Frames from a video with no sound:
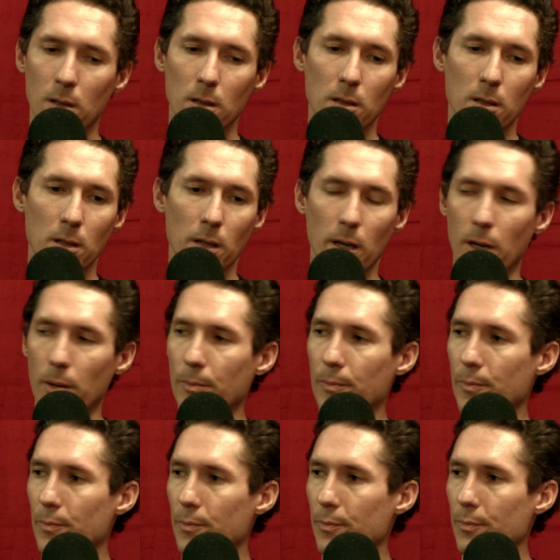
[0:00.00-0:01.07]
you know,
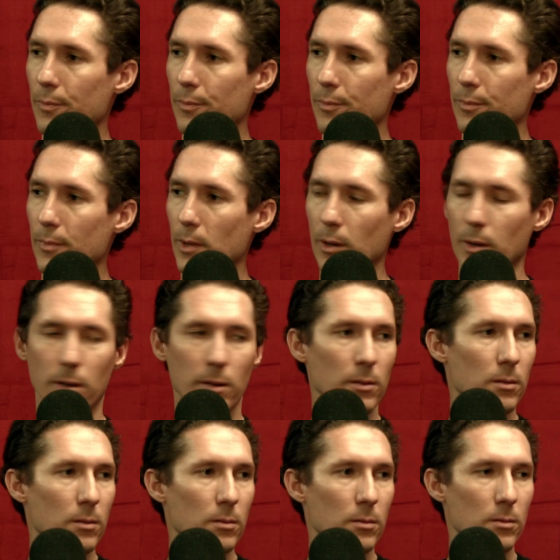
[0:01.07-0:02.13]
you're,
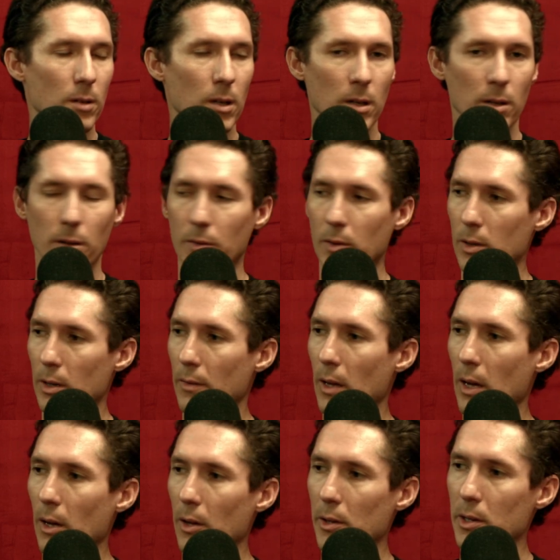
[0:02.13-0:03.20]
I don't know if they have the
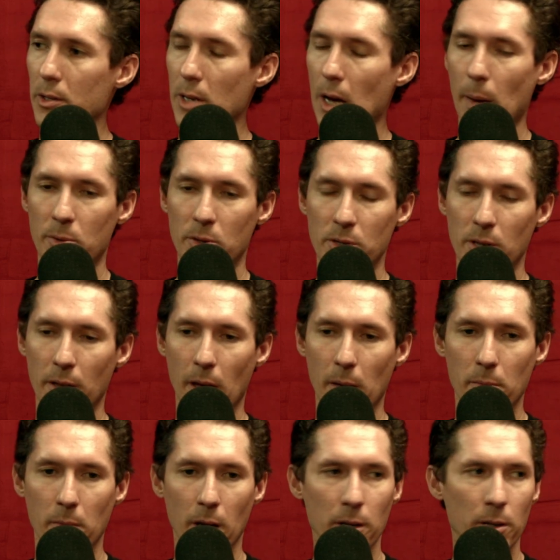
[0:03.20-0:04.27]
healthiest options on that
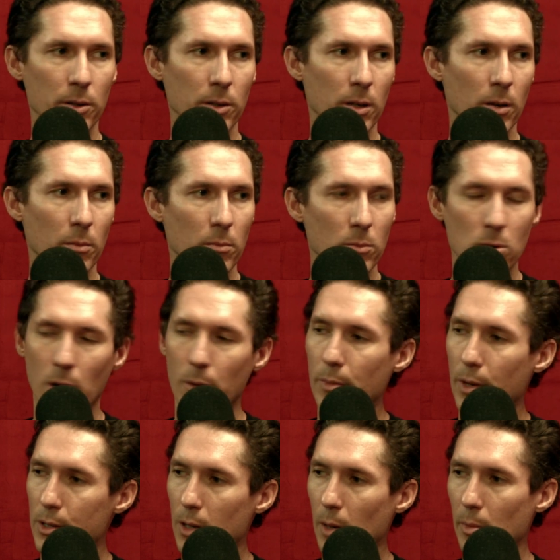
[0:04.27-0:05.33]
menu. You know, I'm trying to
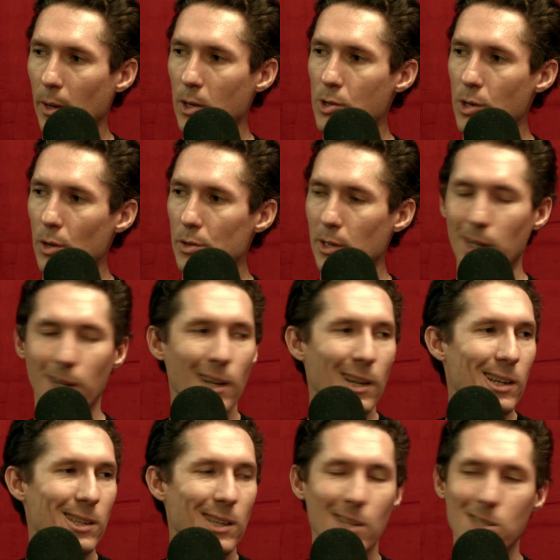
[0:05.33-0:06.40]
mix it up, like Joe said,
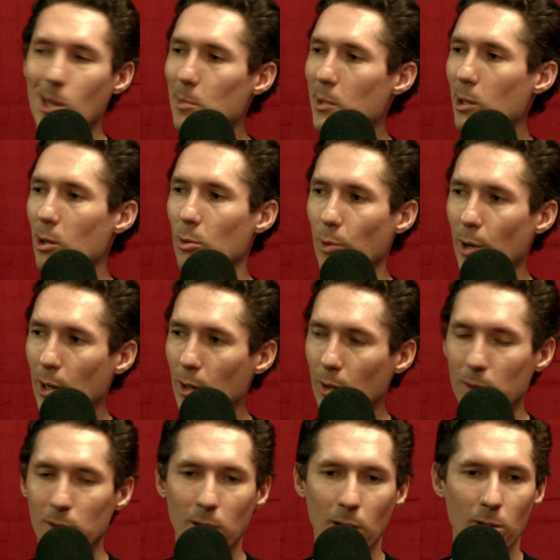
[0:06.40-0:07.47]
get something
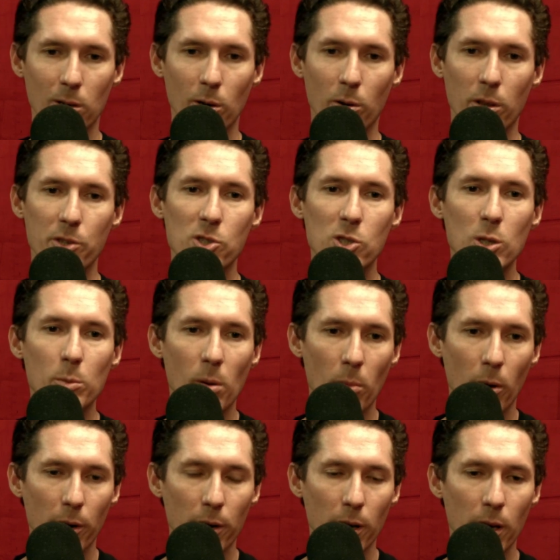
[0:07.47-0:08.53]
grilled, you know, go to the
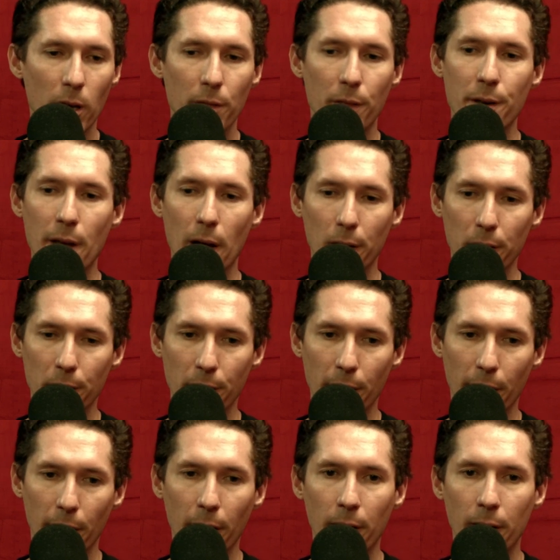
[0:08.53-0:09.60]
supermarket, hit the deli
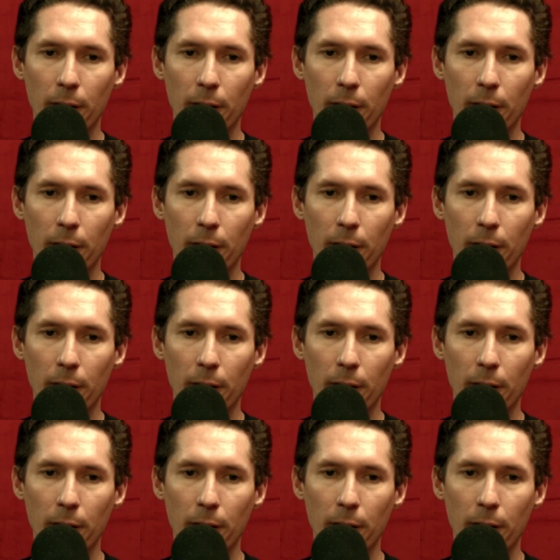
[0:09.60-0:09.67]
there.